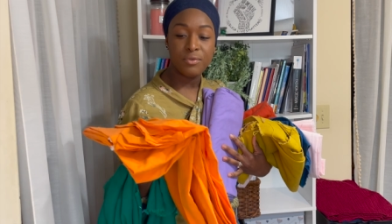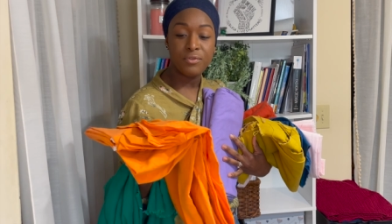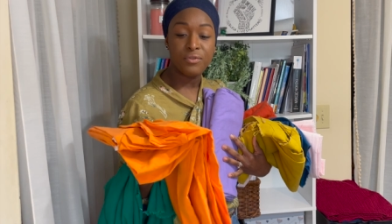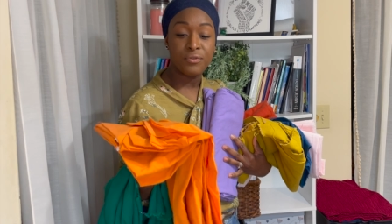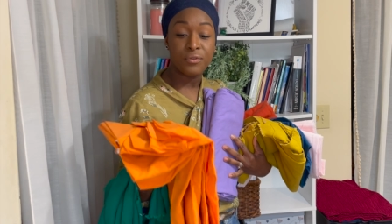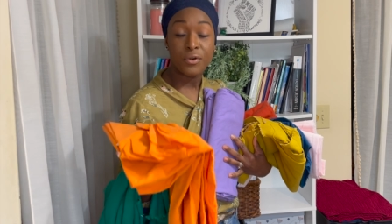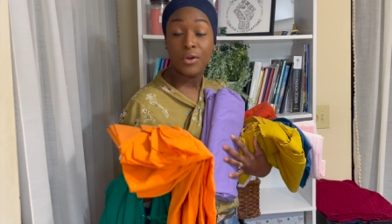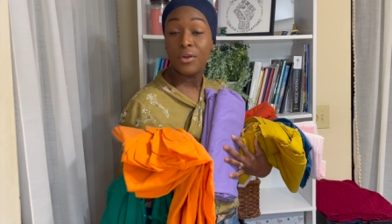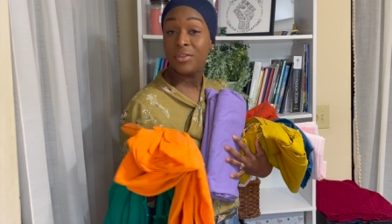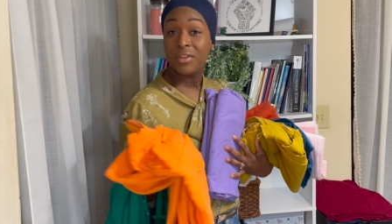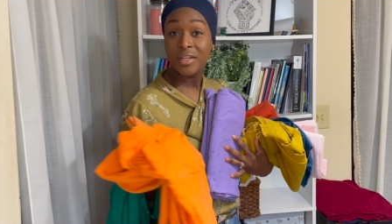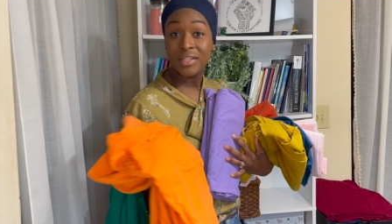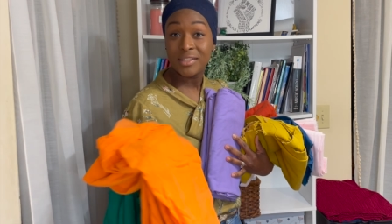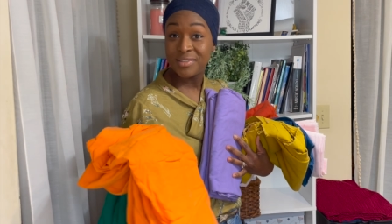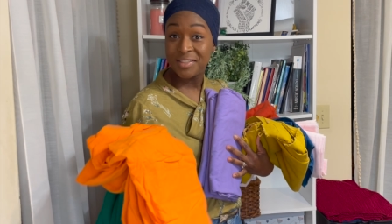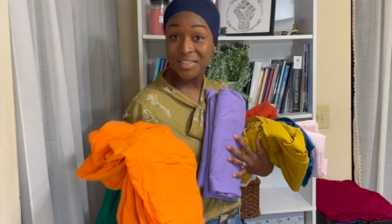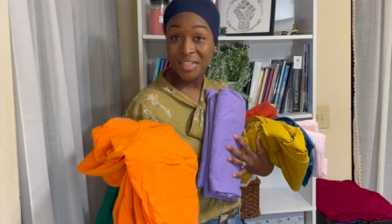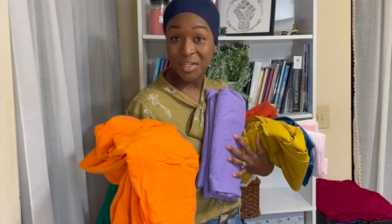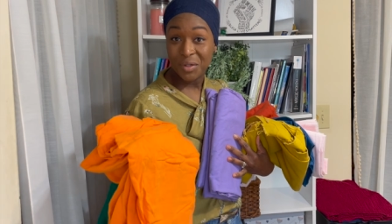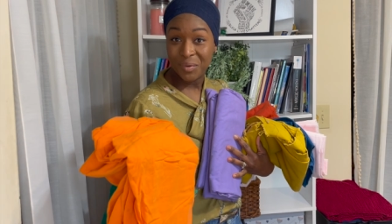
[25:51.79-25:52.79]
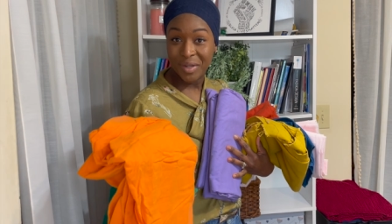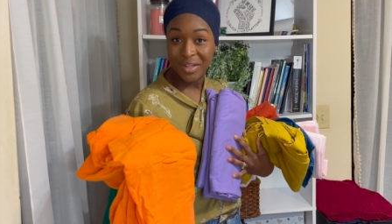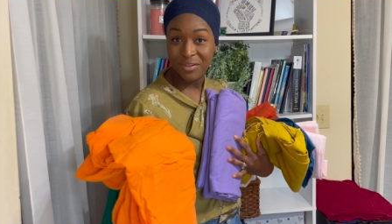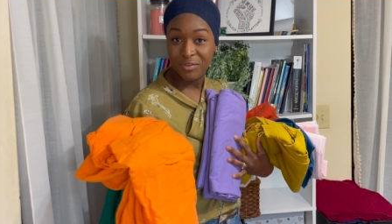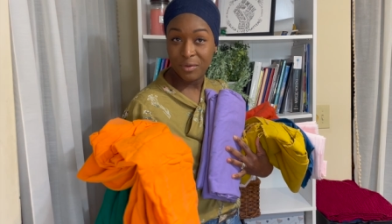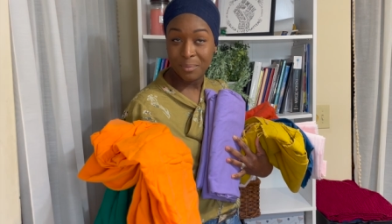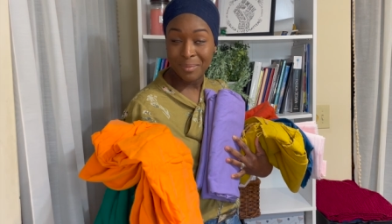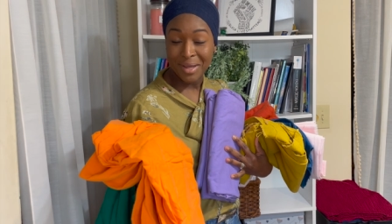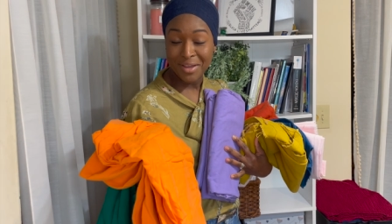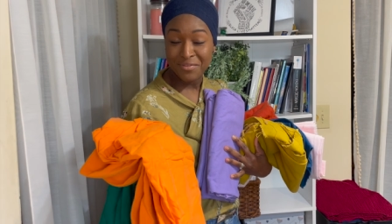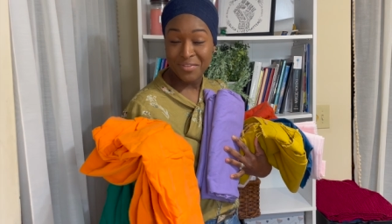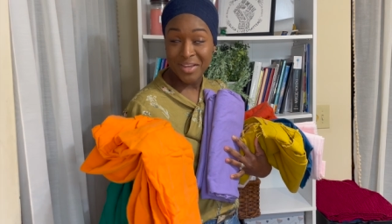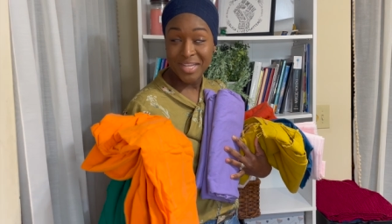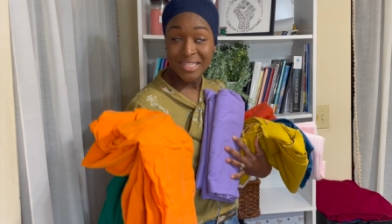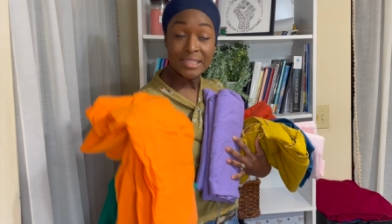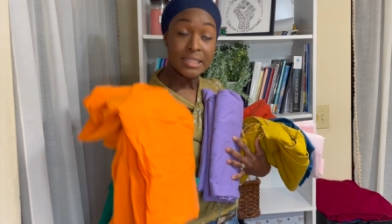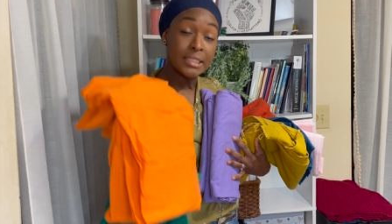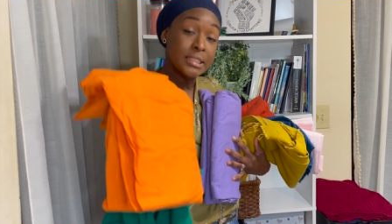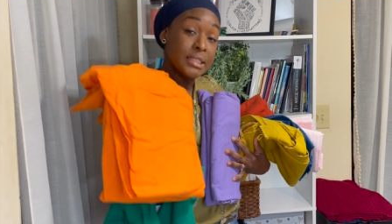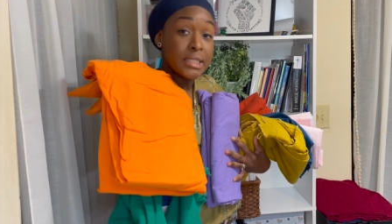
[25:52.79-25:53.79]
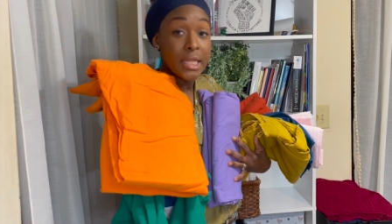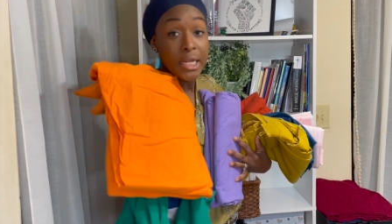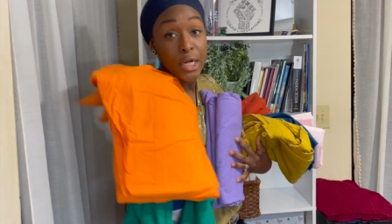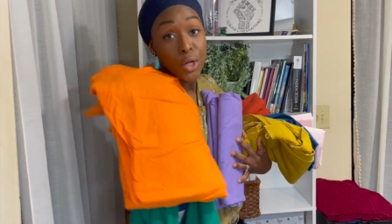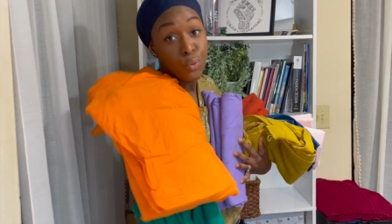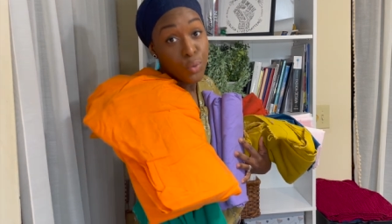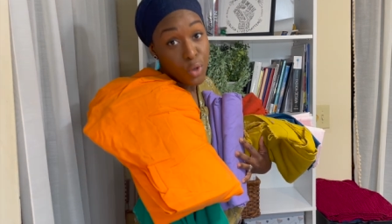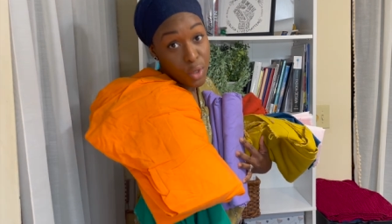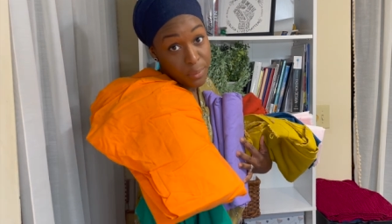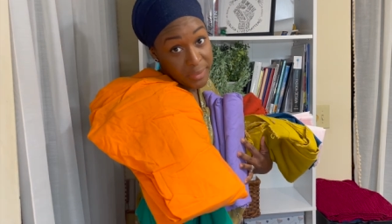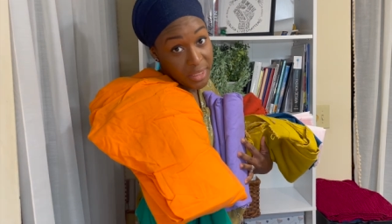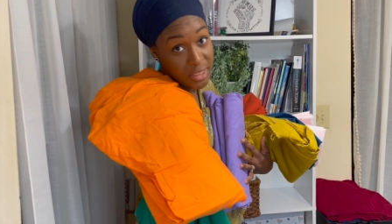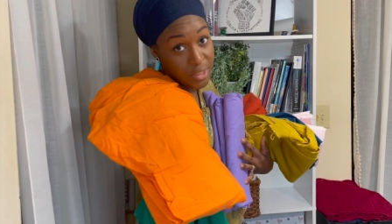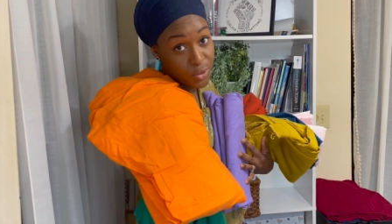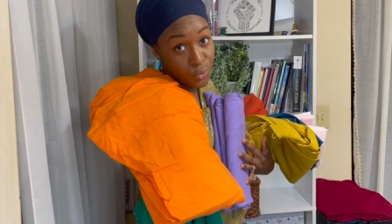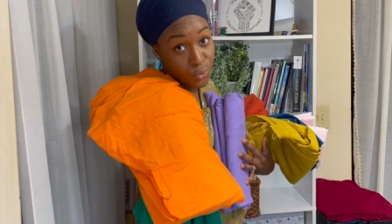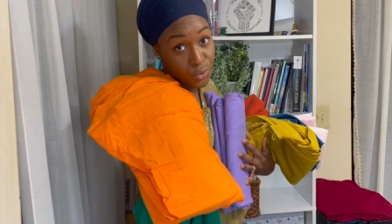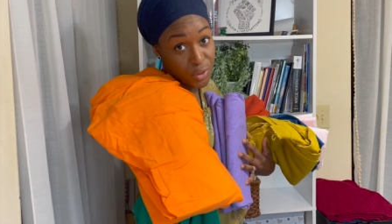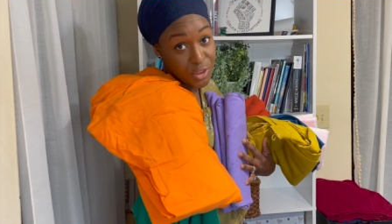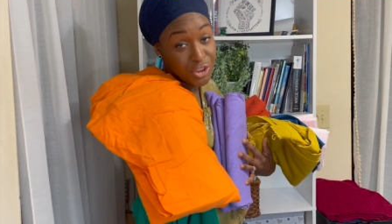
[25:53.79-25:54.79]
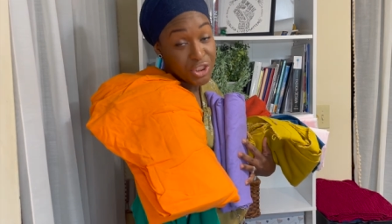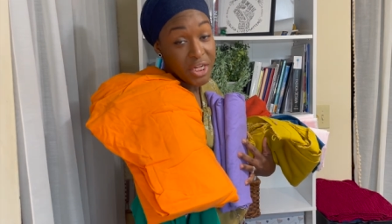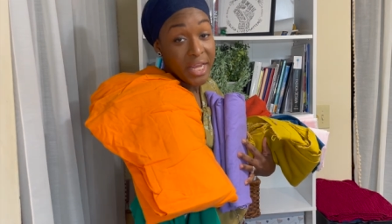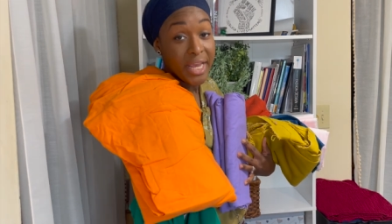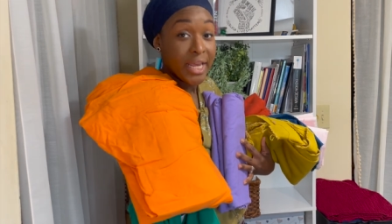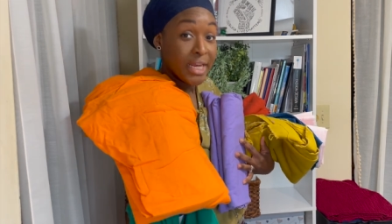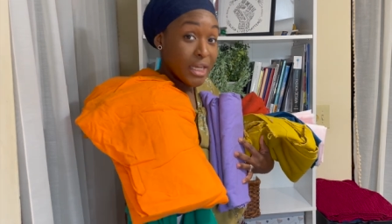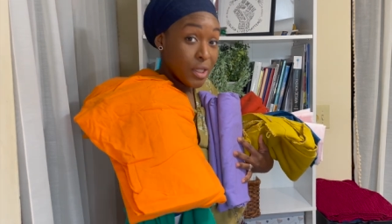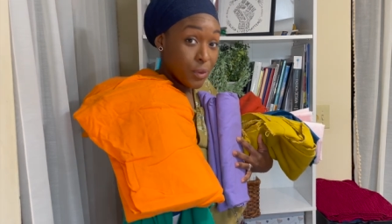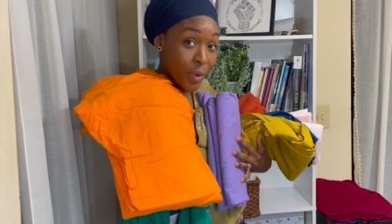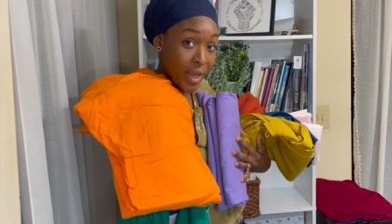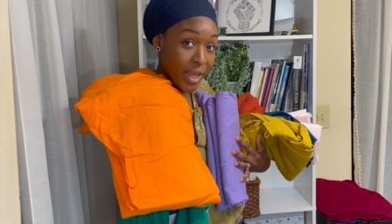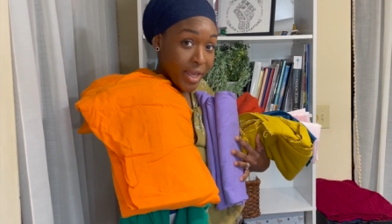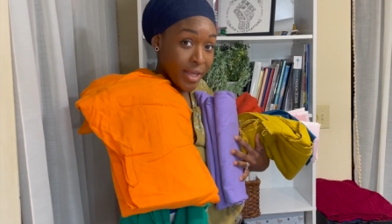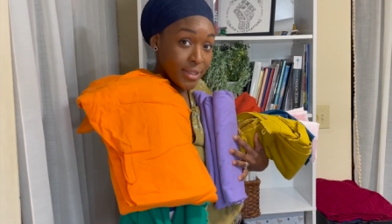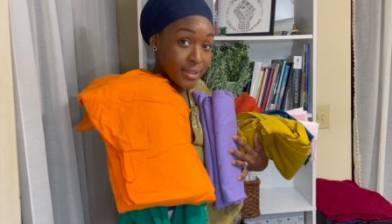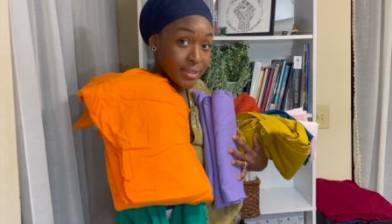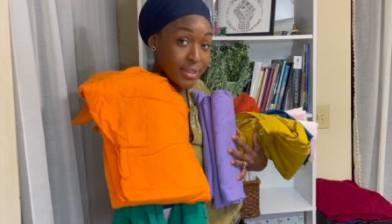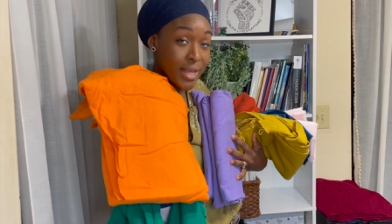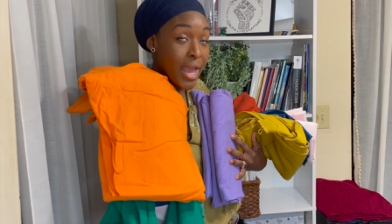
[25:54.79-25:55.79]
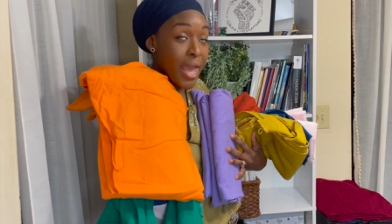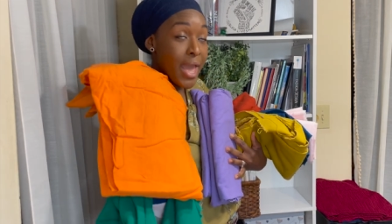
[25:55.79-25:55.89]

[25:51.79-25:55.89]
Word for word: furthest away from my face since they don't want me in orange anyways,